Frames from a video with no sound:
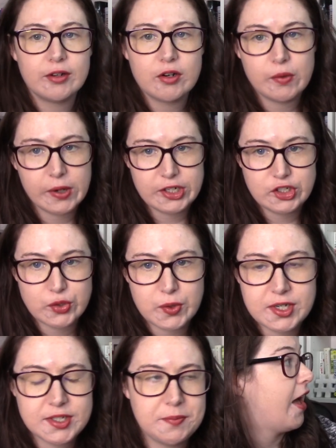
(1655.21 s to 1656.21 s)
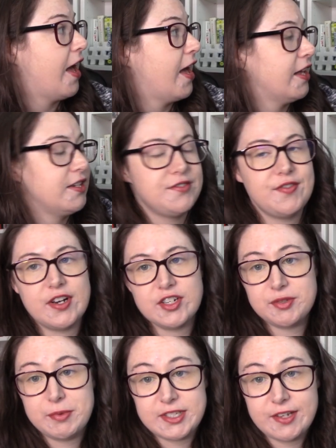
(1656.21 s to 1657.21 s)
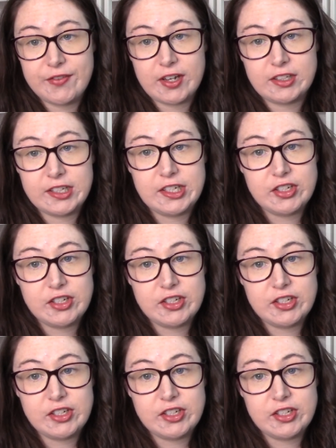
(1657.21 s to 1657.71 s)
quite short and they're specifically